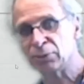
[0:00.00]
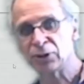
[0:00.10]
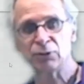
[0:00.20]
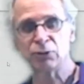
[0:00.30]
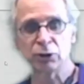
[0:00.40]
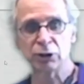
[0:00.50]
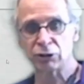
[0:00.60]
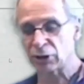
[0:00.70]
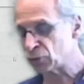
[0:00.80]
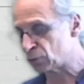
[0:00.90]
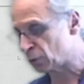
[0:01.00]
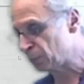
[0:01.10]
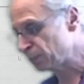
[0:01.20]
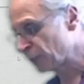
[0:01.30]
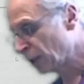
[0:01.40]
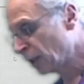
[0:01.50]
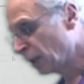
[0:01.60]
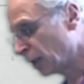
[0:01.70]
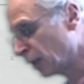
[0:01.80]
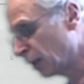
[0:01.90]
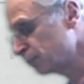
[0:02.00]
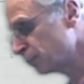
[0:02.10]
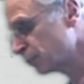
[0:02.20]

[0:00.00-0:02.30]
the Fourier transform. So